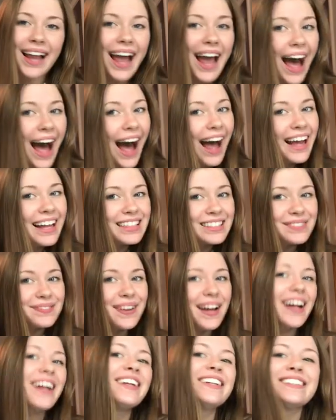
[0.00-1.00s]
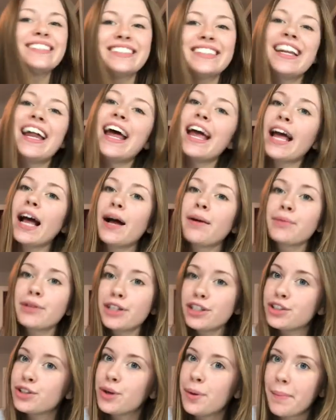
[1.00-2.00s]
Hi, it's Belle, and today I'm gonna
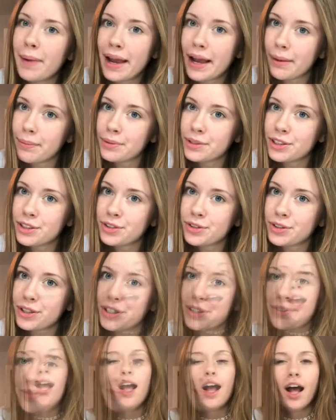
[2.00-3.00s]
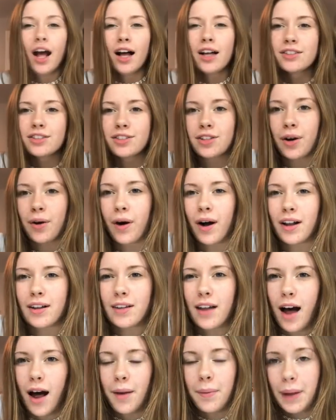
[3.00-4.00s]
do a makeup tutorial. So a
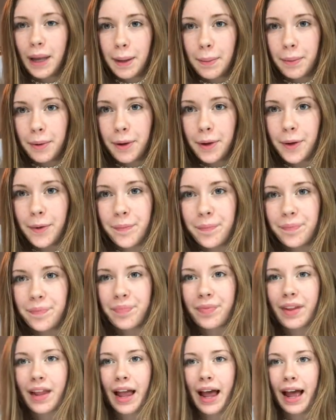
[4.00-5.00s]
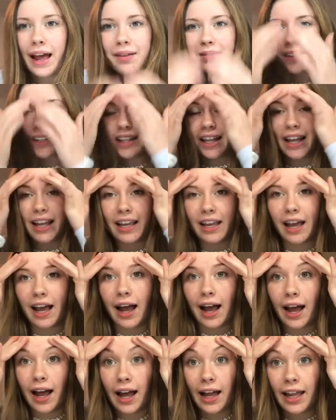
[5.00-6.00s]
lot of people have been like
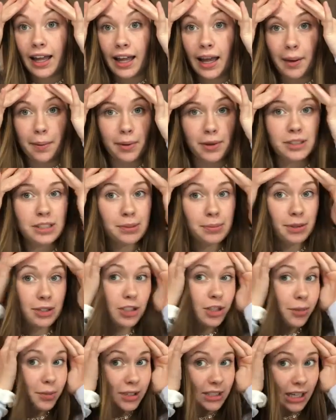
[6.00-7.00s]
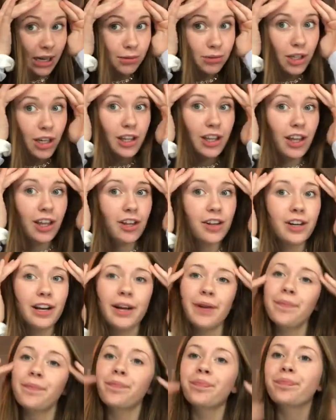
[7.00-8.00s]
I posted a picture on my Snapchat the other
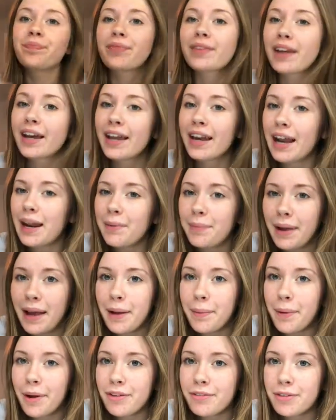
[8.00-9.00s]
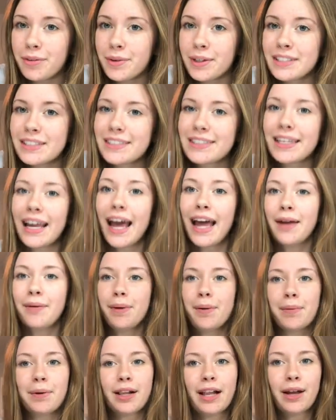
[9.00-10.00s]
day. I had makeup on for once, and
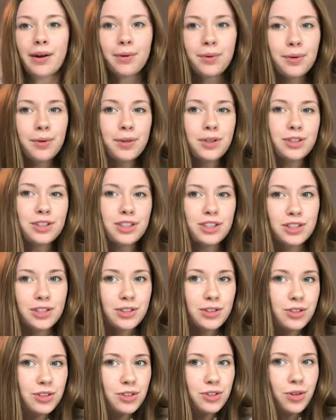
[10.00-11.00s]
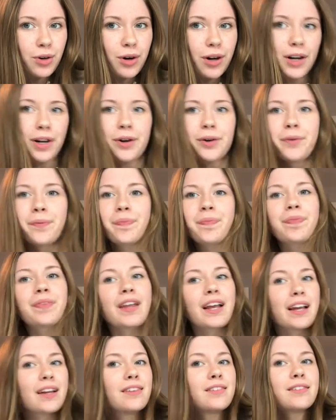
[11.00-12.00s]
people were like, "Oh, you should do a tutorial."
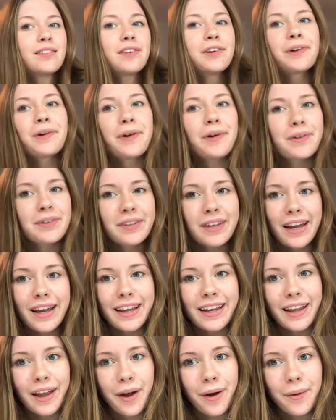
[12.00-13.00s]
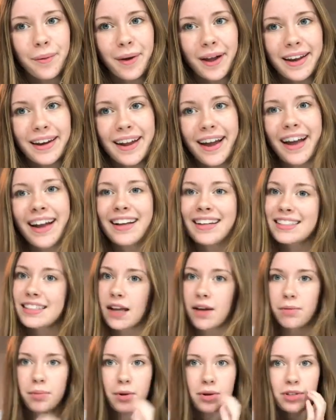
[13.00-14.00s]
And so I was like, "Yeah, why not?" Because I
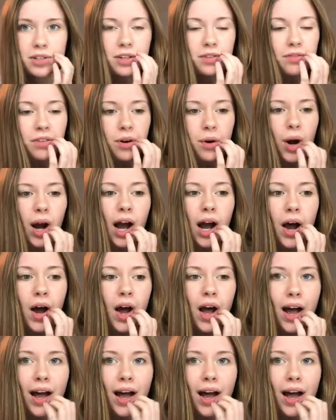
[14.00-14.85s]
haven't posted for a while.